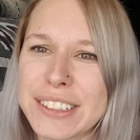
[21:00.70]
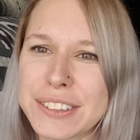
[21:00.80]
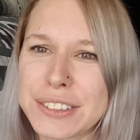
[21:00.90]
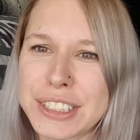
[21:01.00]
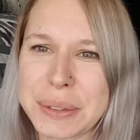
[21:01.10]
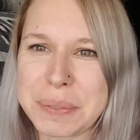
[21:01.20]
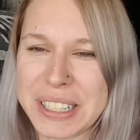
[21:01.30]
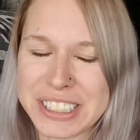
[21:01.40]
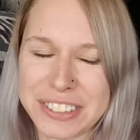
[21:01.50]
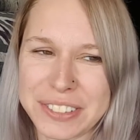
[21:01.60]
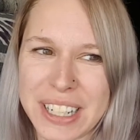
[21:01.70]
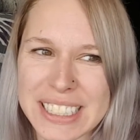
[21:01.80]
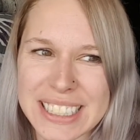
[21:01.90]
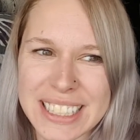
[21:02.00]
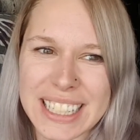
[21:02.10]
you so much for
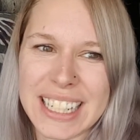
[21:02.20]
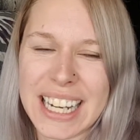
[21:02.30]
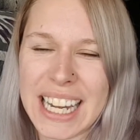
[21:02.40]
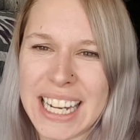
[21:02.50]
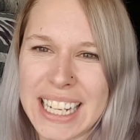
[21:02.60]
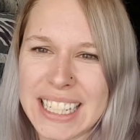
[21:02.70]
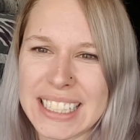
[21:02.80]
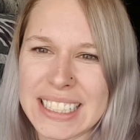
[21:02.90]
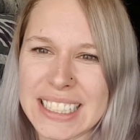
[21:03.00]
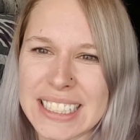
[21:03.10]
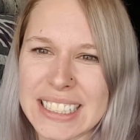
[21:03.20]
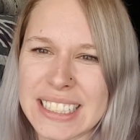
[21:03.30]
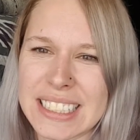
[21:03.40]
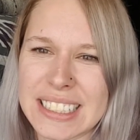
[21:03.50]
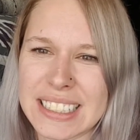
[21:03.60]
watching, and
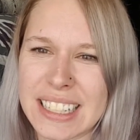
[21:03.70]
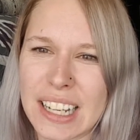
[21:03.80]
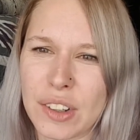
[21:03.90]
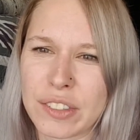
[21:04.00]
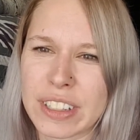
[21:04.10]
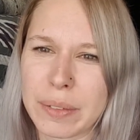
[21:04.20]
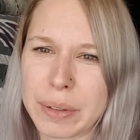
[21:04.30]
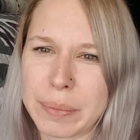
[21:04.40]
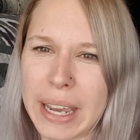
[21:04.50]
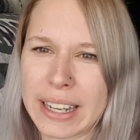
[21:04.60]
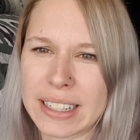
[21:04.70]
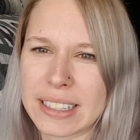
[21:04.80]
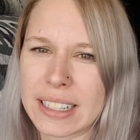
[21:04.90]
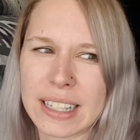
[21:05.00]
hopefully I'll be back